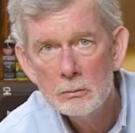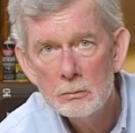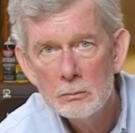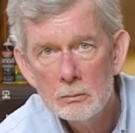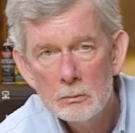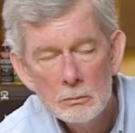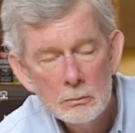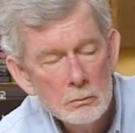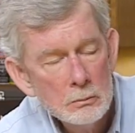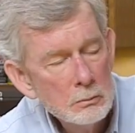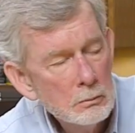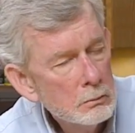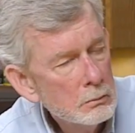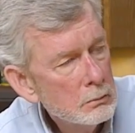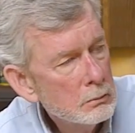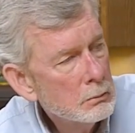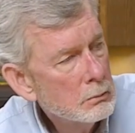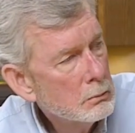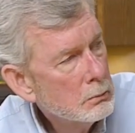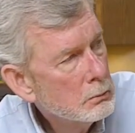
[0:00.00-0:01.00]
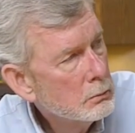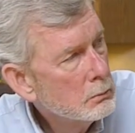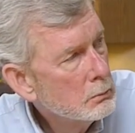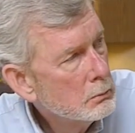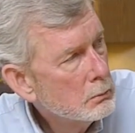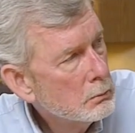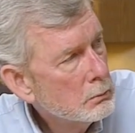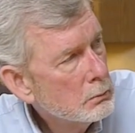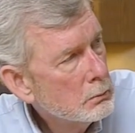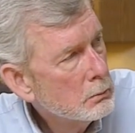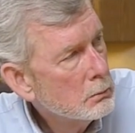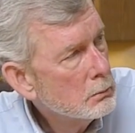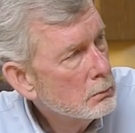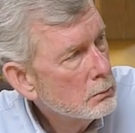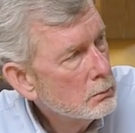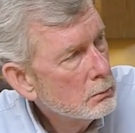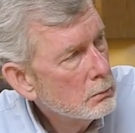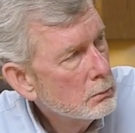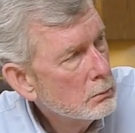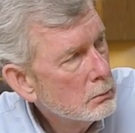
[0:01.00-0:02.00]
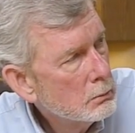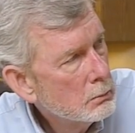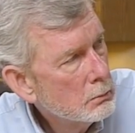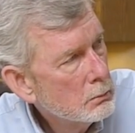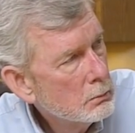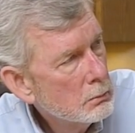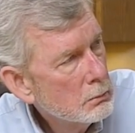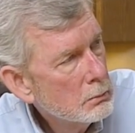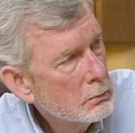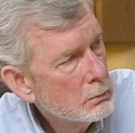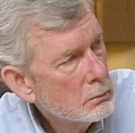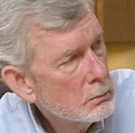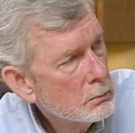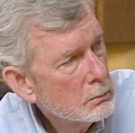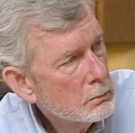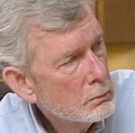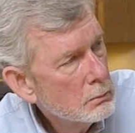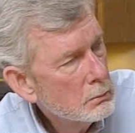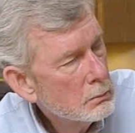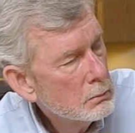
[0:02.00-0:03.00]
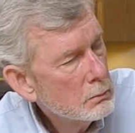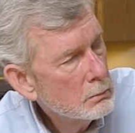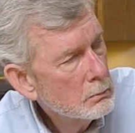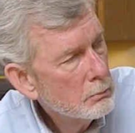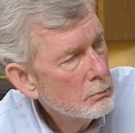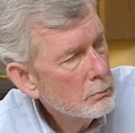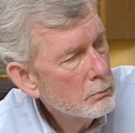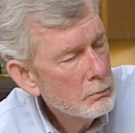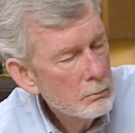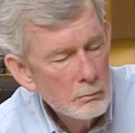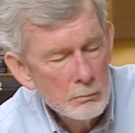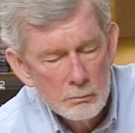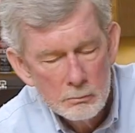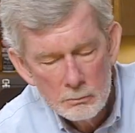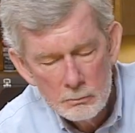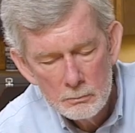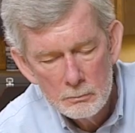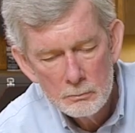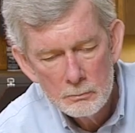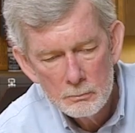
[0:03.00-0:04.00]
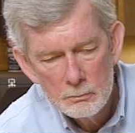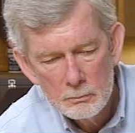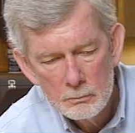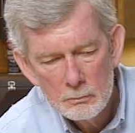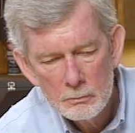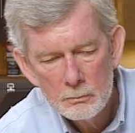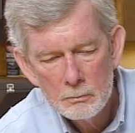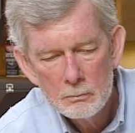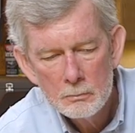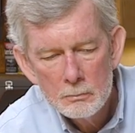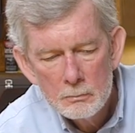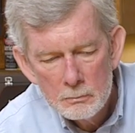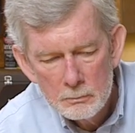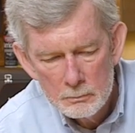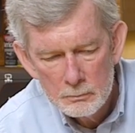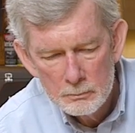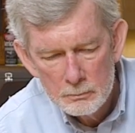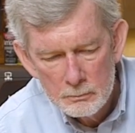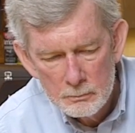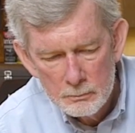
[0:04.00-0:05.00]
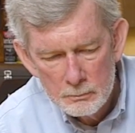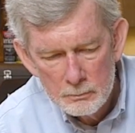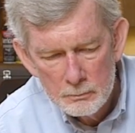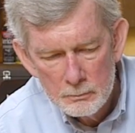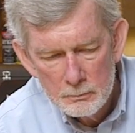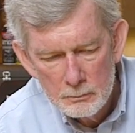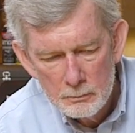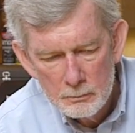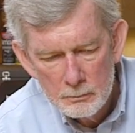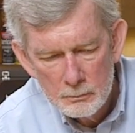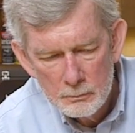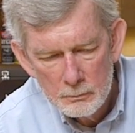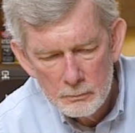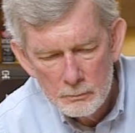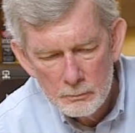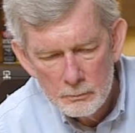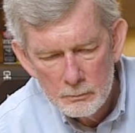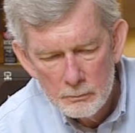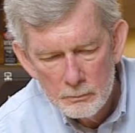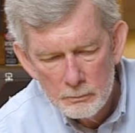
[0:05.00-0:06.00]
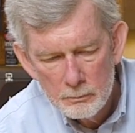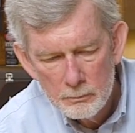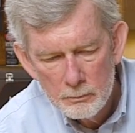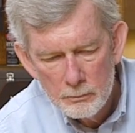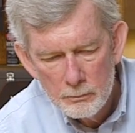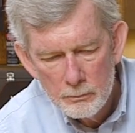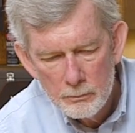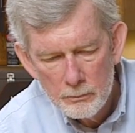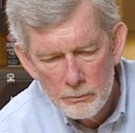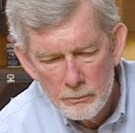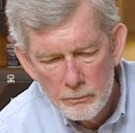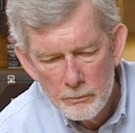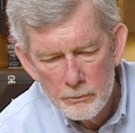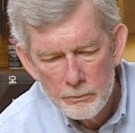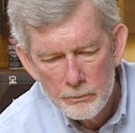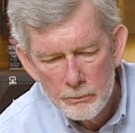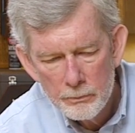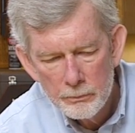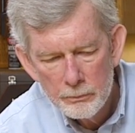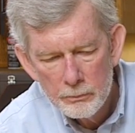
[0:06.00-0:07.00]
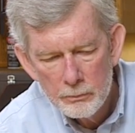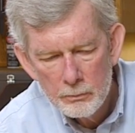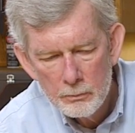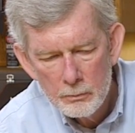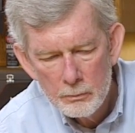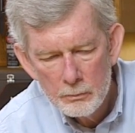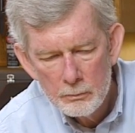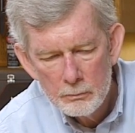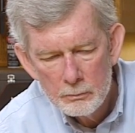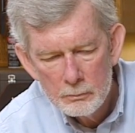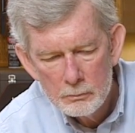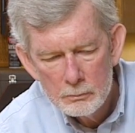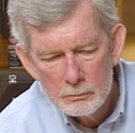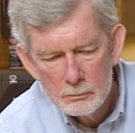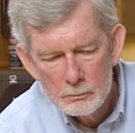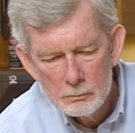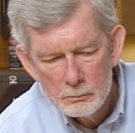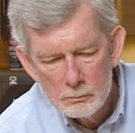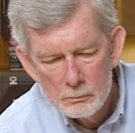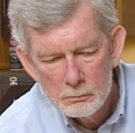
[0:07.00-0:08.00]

The person shown says nothing.